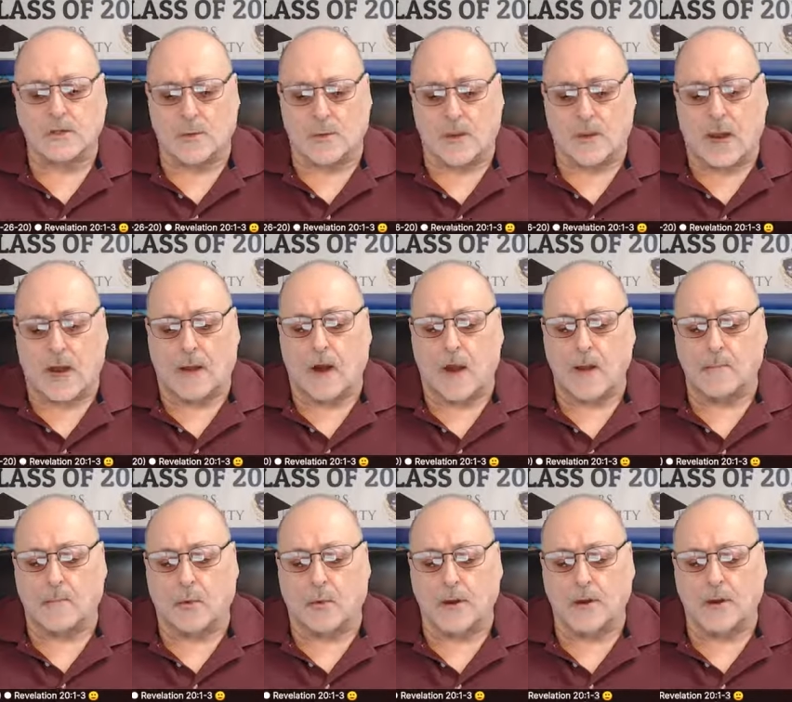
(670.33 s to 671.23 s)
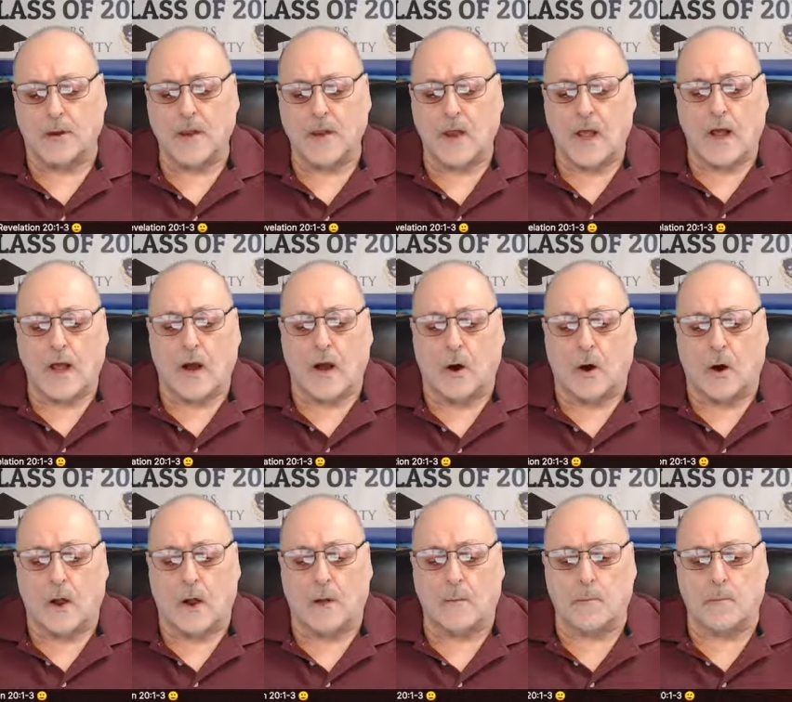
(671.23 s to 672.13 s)
The rabbi pointed, uh,
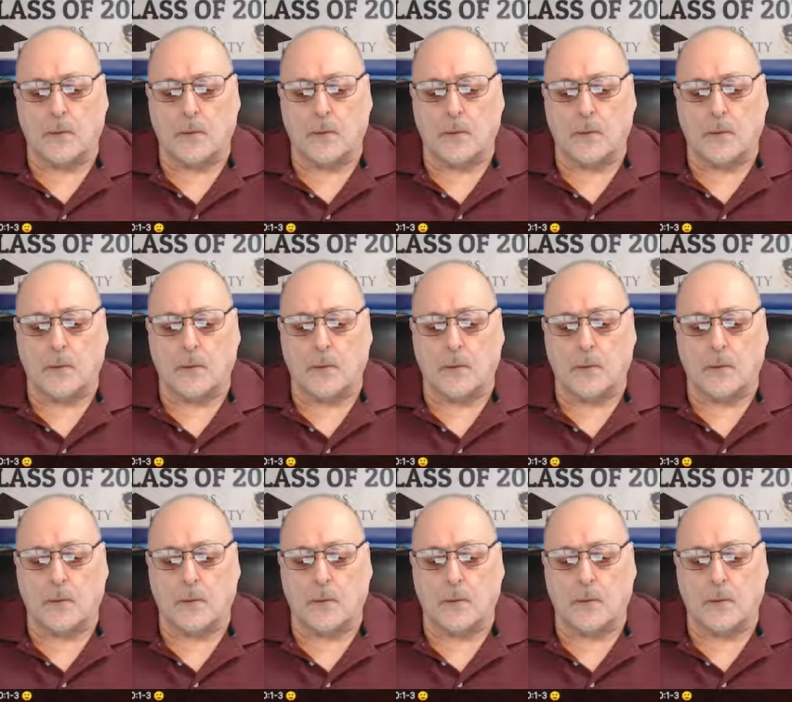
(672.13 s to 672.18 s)
uh,